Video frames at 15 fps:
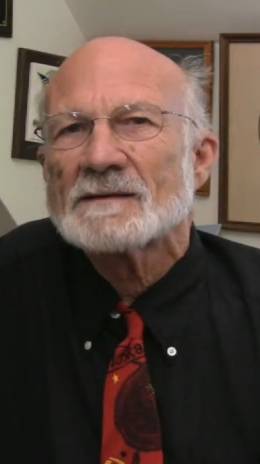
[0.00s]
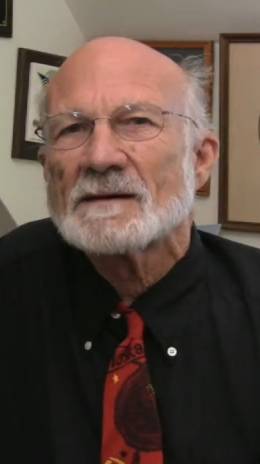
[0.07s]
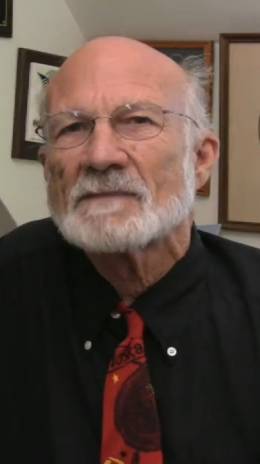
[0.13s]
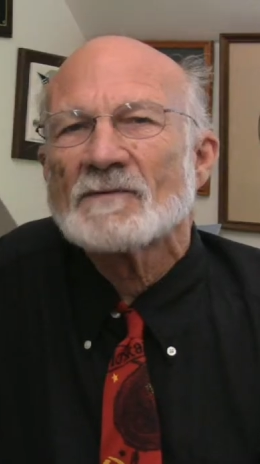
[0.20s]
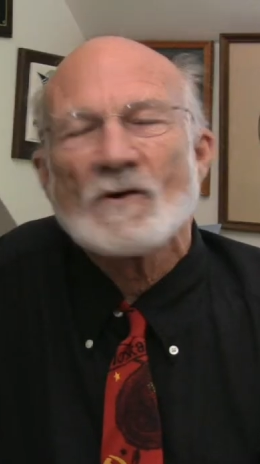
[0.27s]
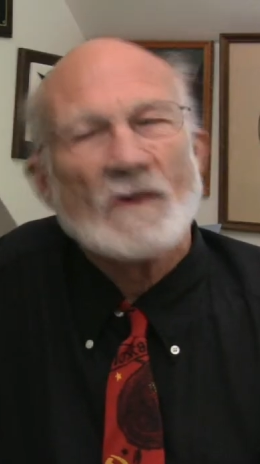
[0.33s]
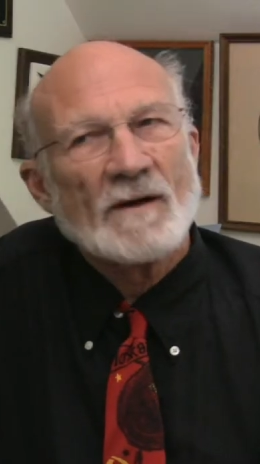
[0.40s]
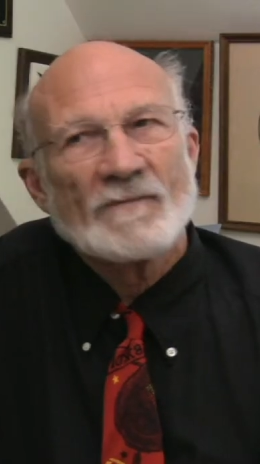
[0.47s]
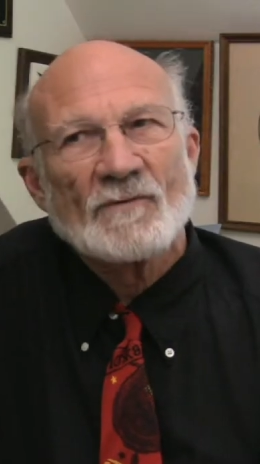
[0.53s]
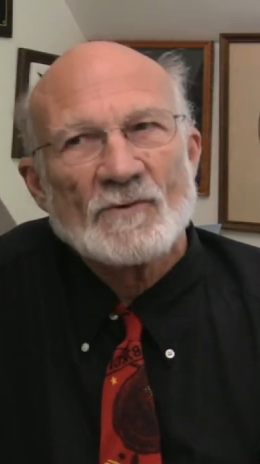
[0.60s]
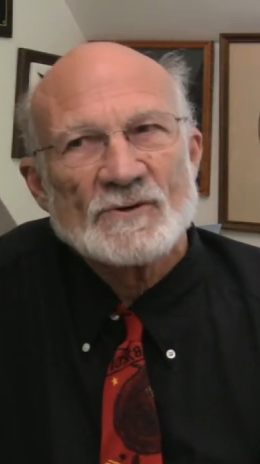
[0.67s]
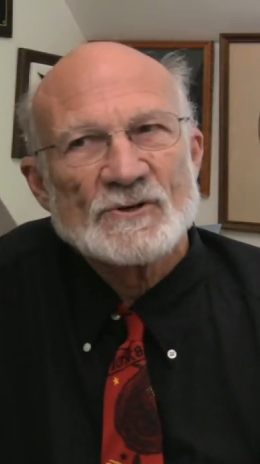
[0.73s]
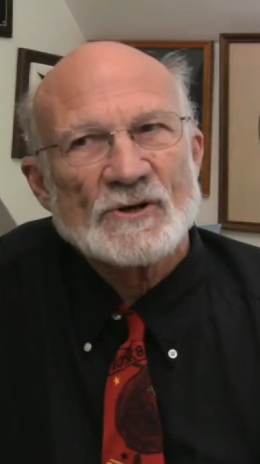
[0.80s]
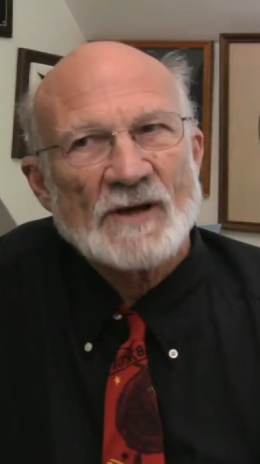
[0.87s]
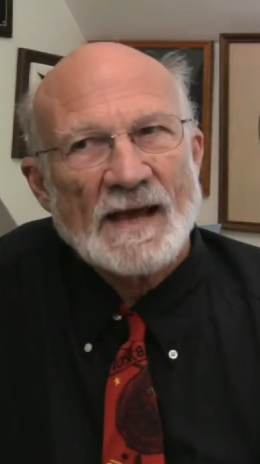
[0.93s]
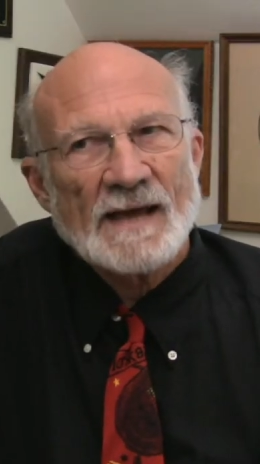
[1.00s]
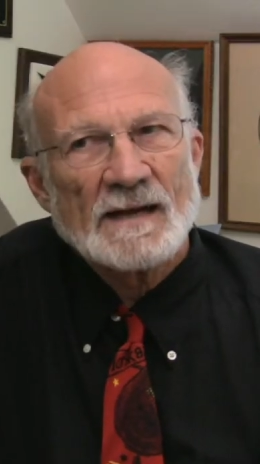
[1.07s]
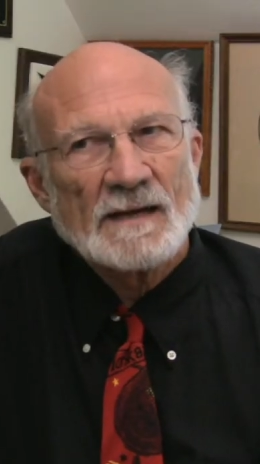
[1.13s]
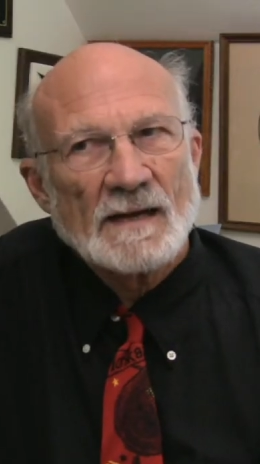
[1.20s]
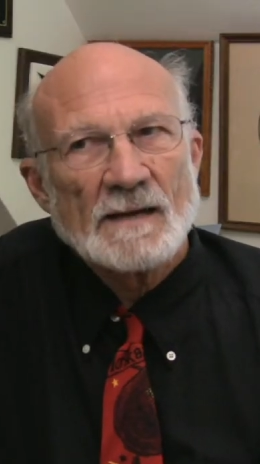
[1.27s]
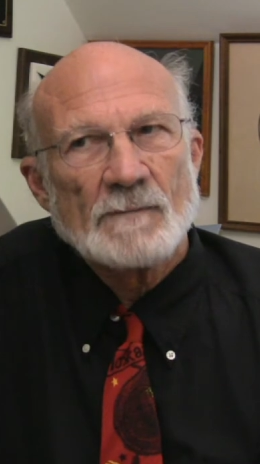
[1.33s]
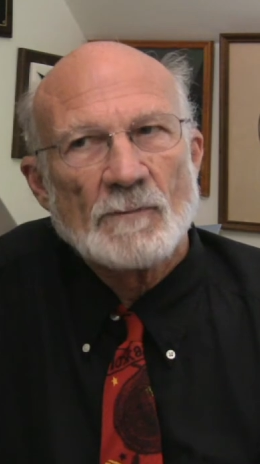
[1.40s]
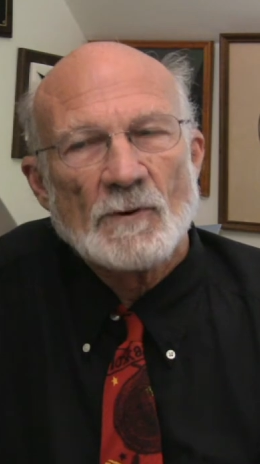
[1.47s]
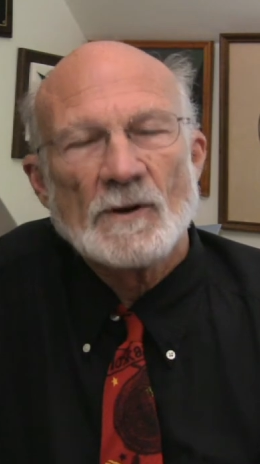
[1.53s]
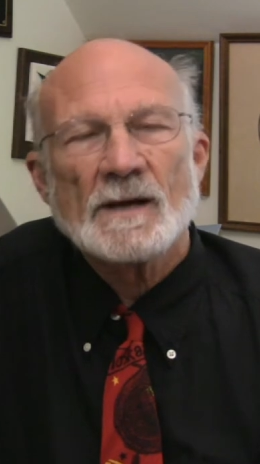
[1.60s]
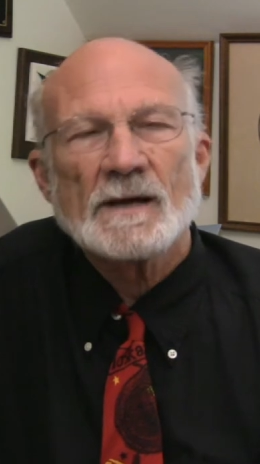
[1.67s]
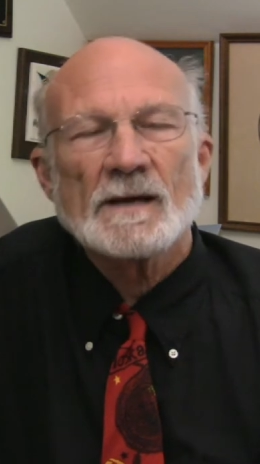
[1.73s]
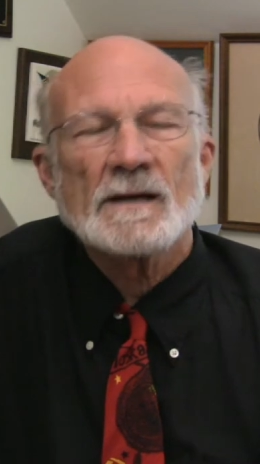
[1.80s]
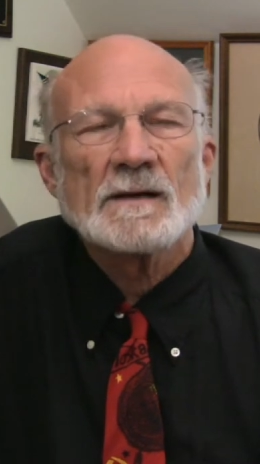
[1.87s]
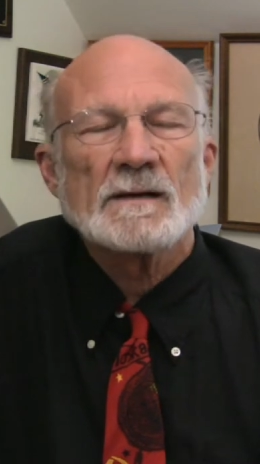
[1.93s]
Of course, you can't lay
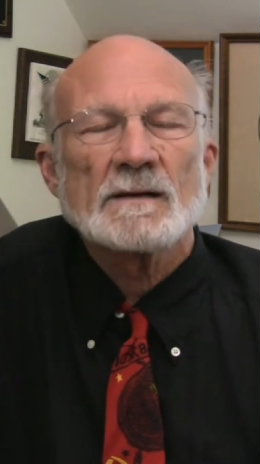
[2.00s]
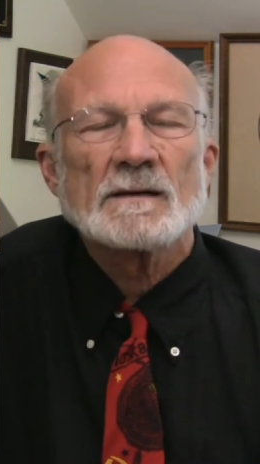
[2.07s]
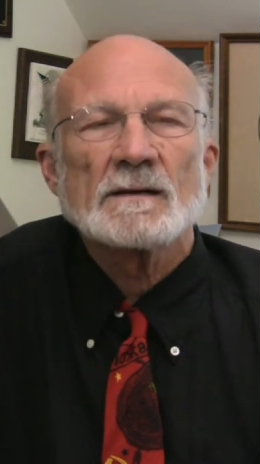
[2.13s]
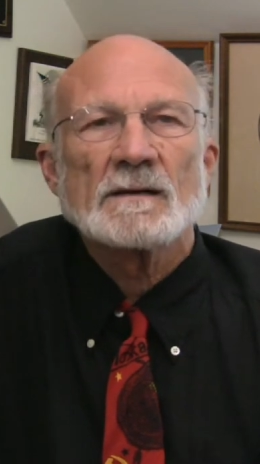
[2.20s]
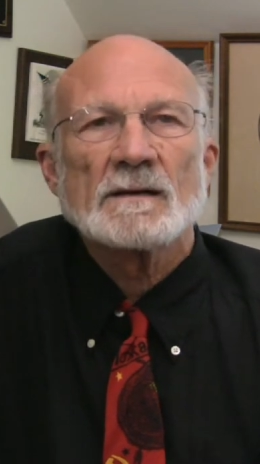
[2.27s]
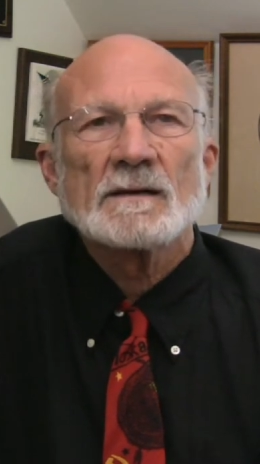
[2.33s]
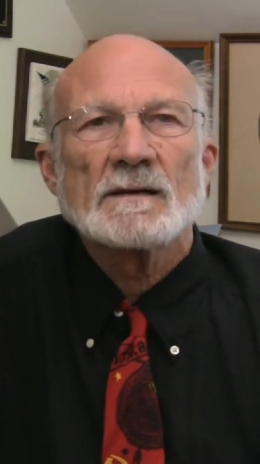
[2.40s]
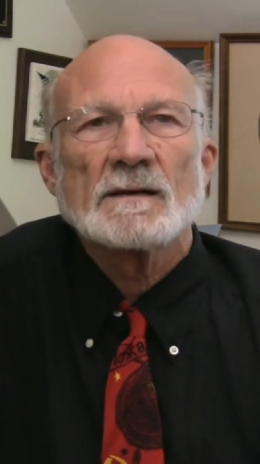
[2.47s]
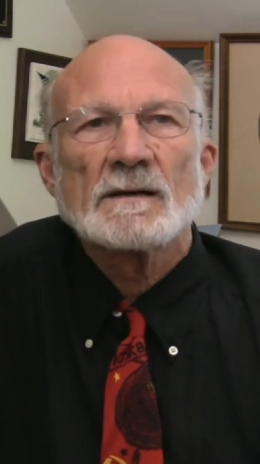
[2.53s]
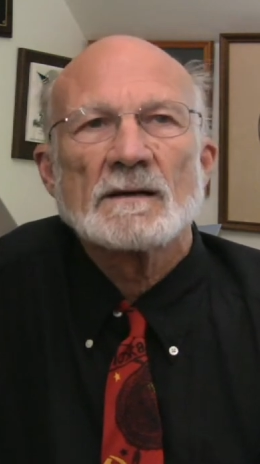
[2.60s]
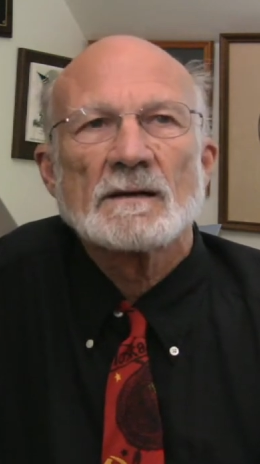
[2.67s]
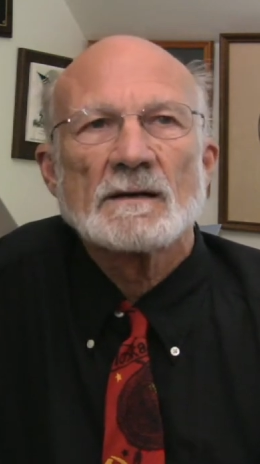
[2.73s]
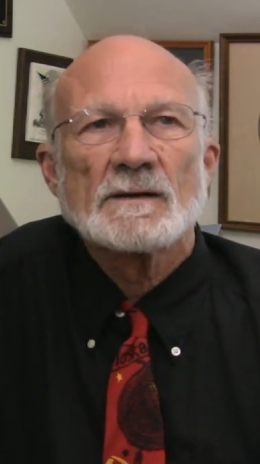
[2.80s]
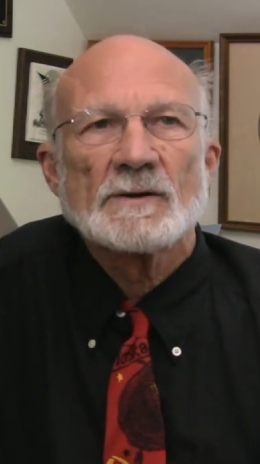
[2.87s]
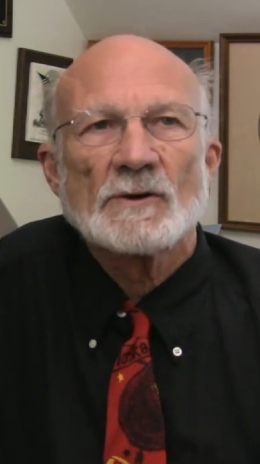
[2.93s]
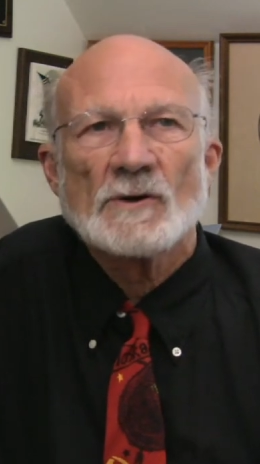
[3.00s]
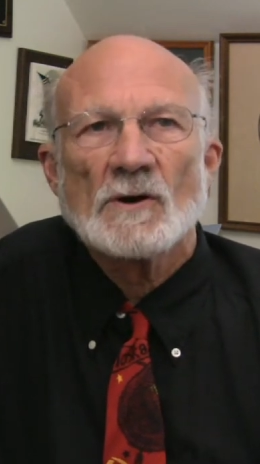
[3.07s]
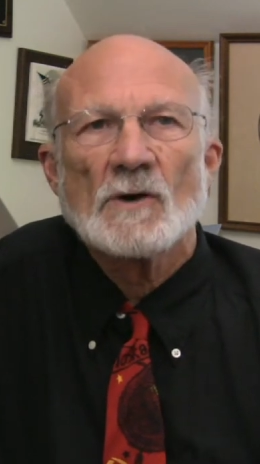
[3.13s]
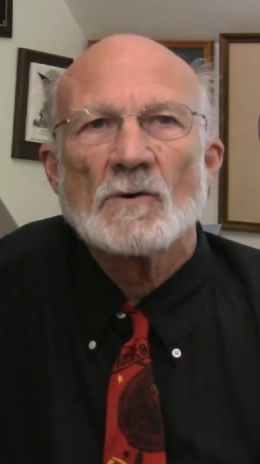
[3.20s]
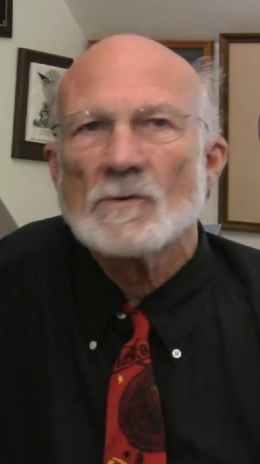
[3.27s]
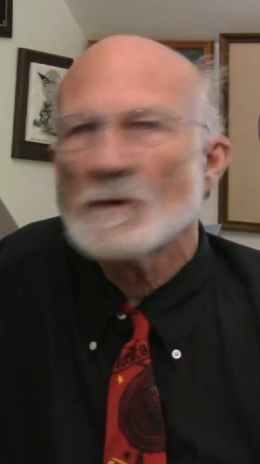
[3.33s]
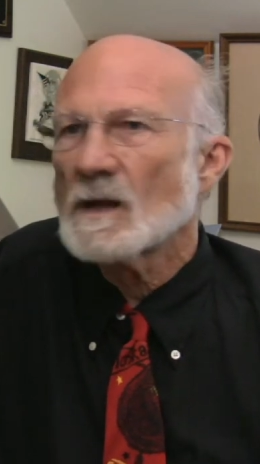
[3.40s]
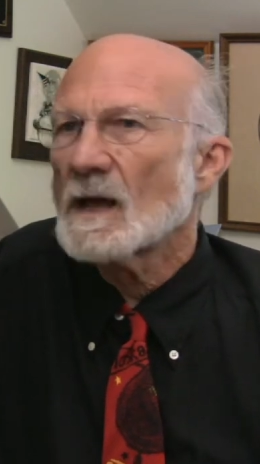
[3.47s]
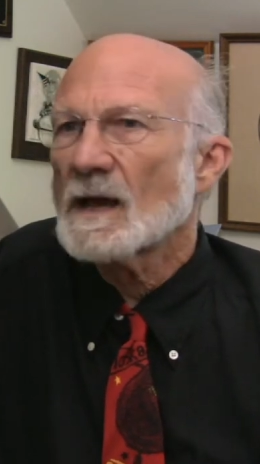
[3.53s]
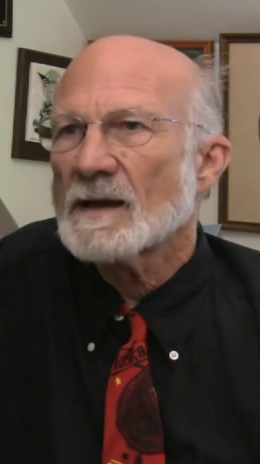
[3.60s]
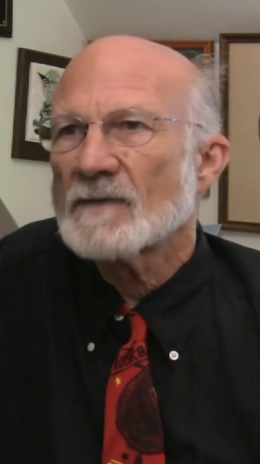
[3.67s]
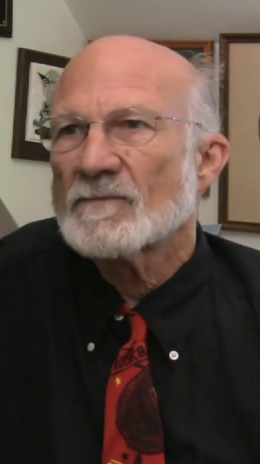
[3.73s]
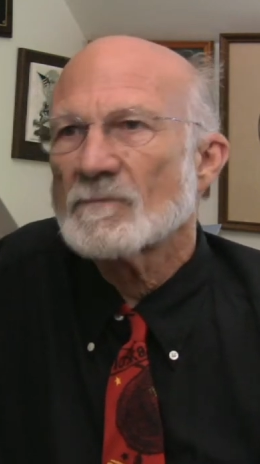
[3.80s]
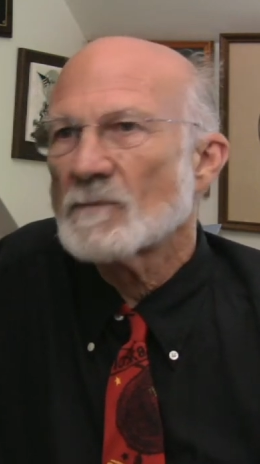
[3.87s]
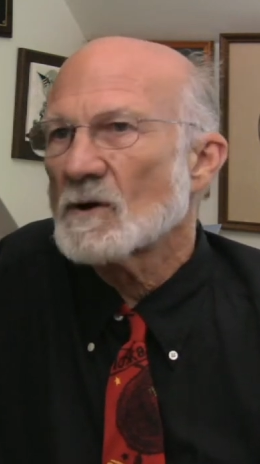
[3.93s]
brick your whole
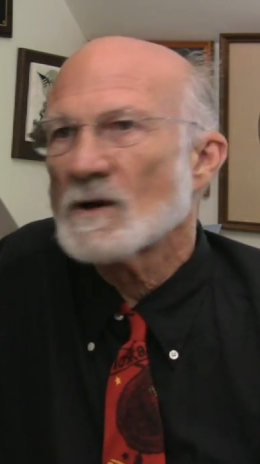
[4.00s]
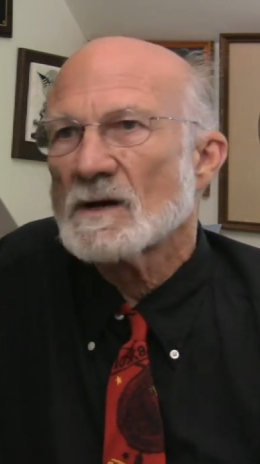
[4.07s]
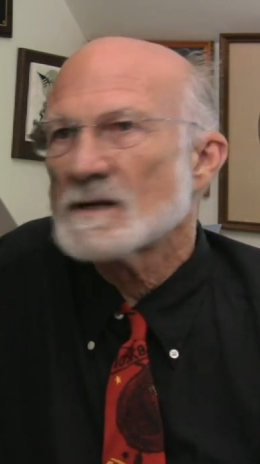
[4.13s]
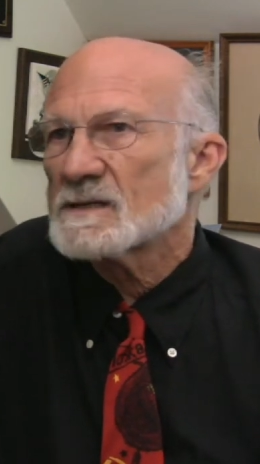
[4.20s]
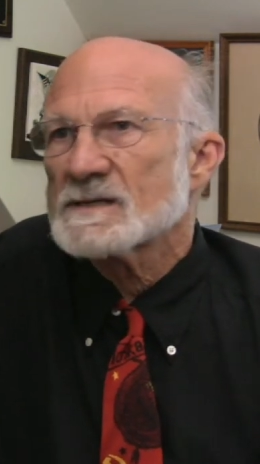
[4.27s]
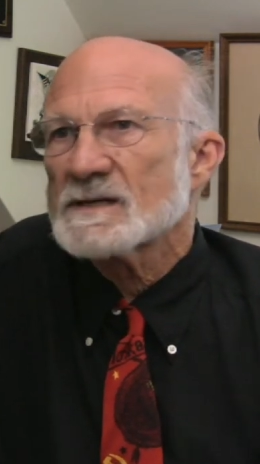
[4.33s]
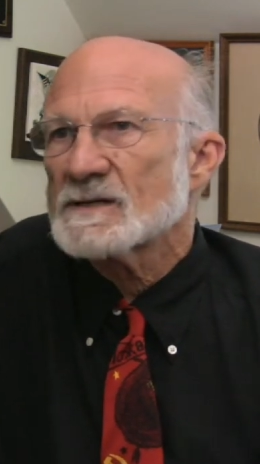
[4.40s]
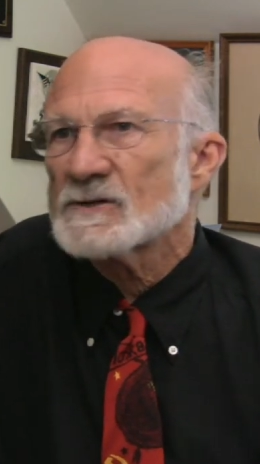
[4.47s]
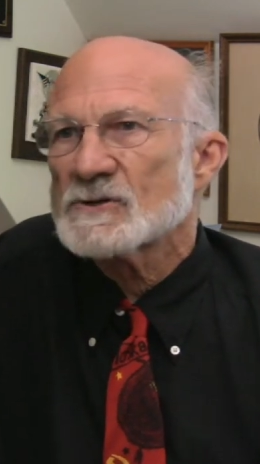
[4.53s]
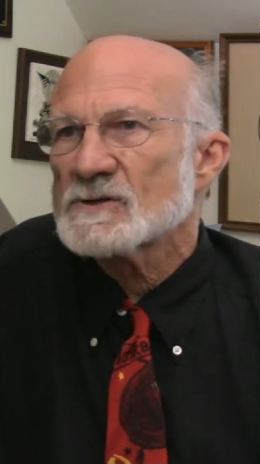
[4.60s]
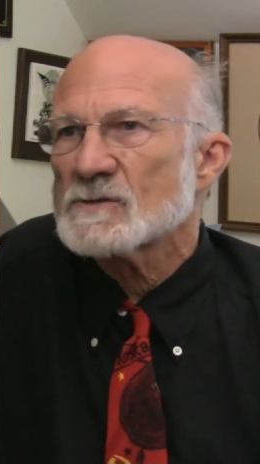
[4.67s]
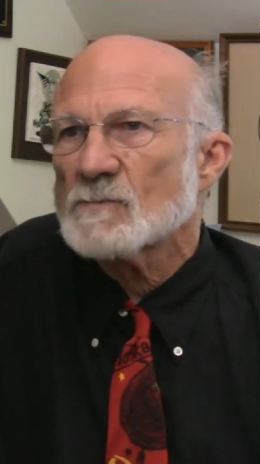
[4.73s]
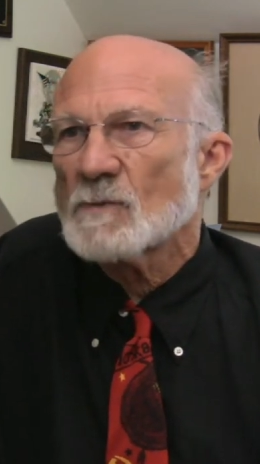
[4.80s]
life, because it just